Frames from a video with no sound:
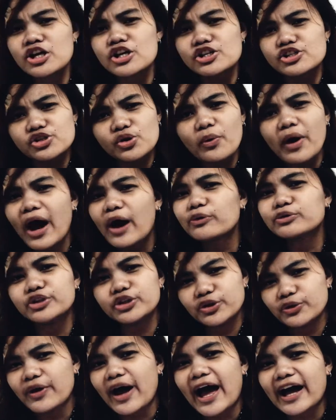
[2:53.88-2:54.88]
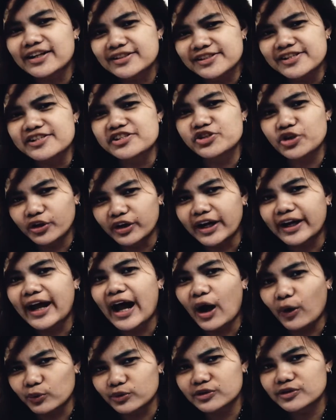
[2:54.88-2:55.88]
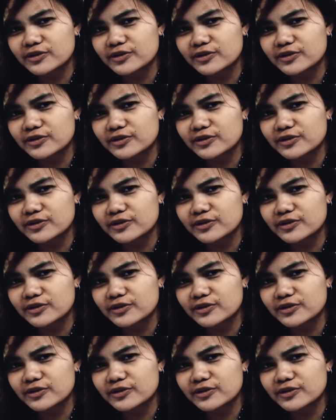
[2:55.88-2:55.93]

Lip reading: So how do you access your account?